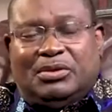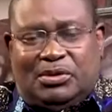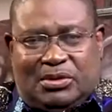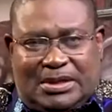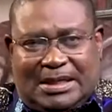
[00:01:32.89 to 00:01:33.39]
you
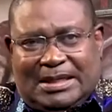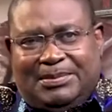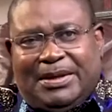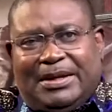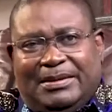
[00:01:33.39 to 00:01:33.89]
don't end
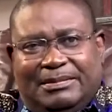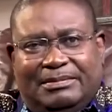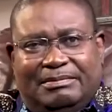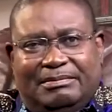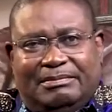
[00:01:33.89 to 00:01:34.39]
up here.
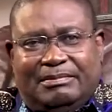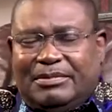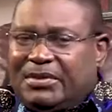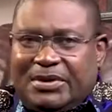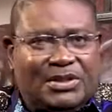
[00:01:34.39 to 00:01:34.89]

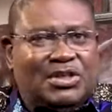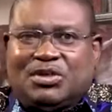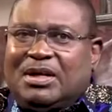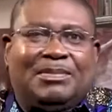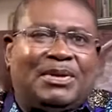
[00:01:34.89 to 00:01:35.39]
This is
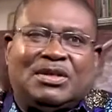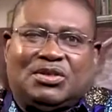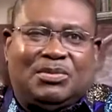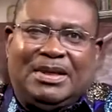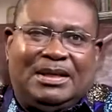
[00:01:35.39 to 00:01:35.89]
not a place
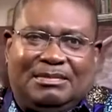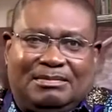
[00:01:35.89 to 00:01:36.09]
to be."